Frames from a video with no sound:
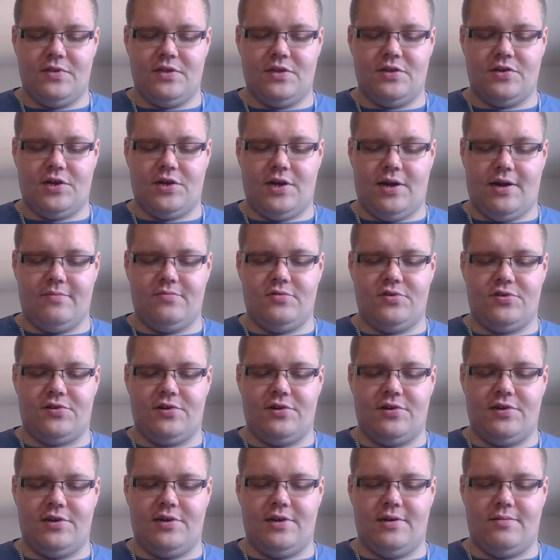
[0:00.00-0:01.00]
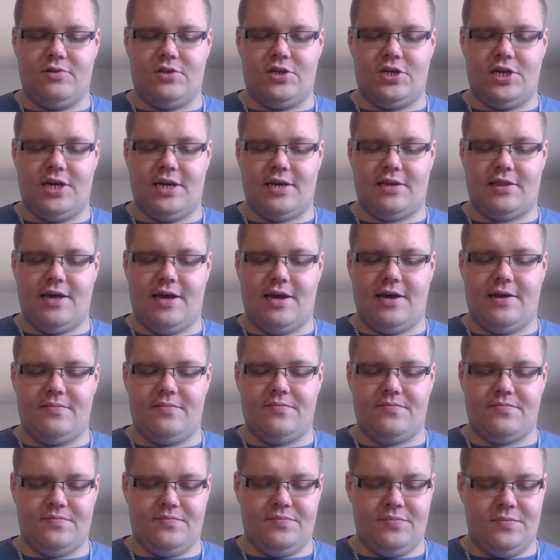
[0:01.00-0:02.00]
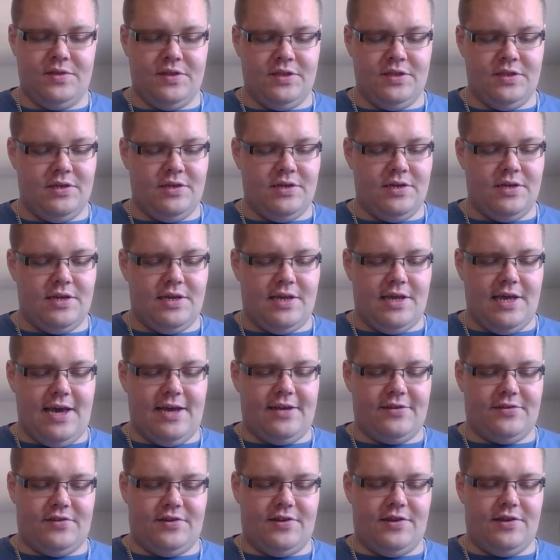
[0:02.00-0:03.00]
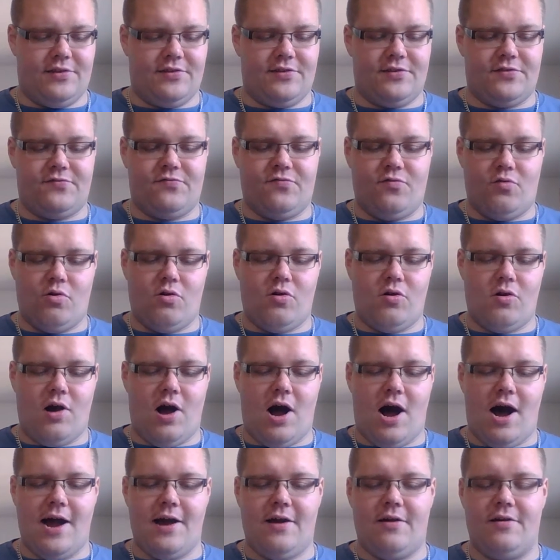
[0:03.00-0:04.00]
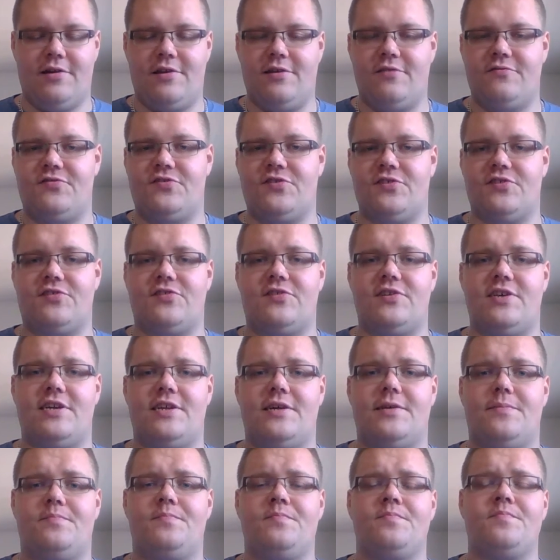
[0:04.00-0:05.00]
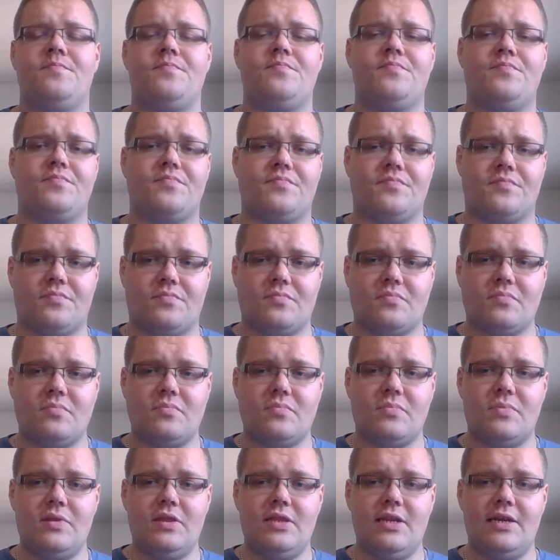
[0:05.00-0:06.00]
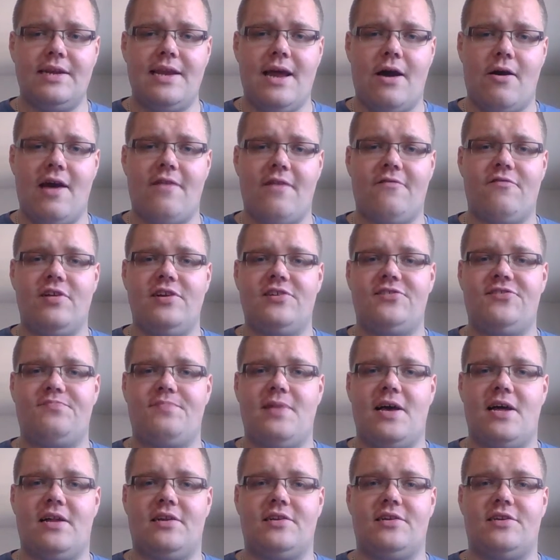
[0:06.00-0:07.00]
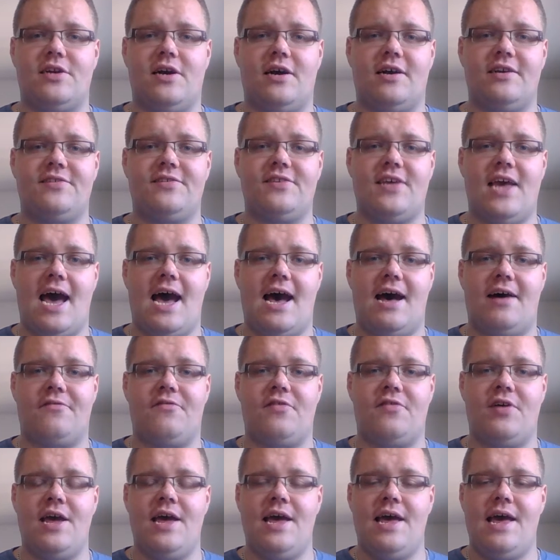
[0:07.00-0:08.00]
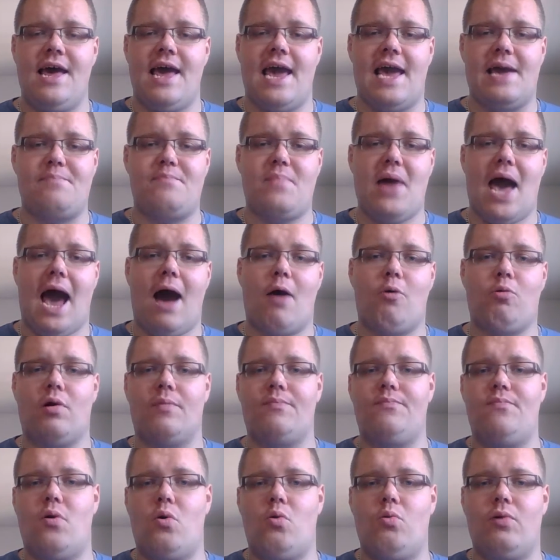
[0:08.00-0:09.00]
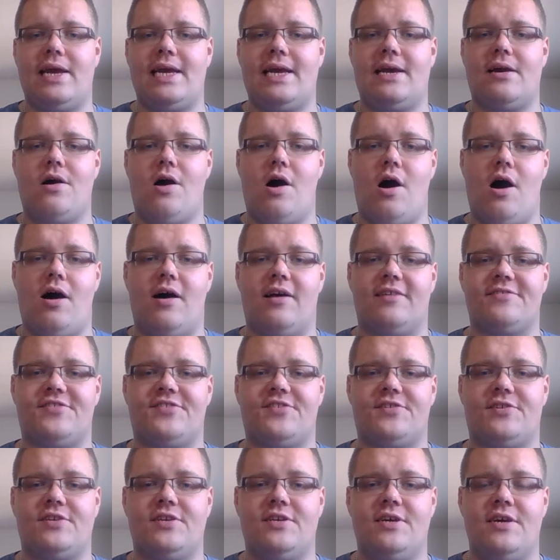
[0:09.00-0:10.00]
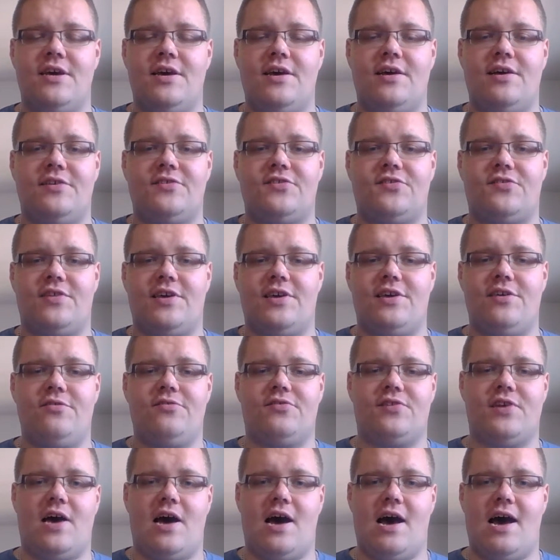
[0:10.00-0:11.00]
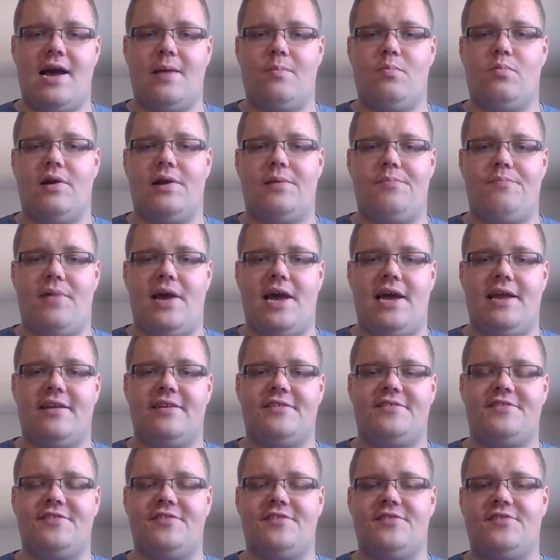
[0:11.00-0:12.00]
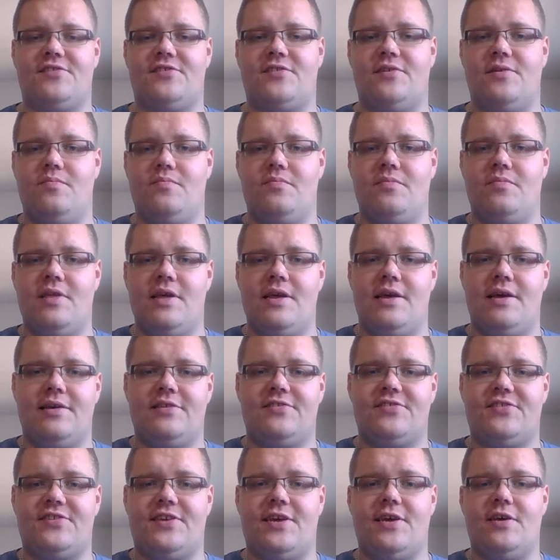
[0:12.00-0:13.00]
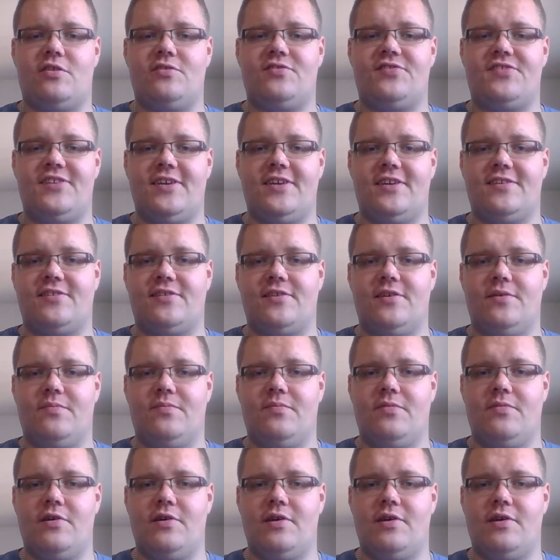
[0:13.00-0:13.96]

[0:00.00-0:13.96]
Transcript: Sure, I'm just going to double check that. Yes, it is. It's 4 or higher, and you succeeded. Now, every spell does have a power point cost. So they use a hybrid mana system, skill system.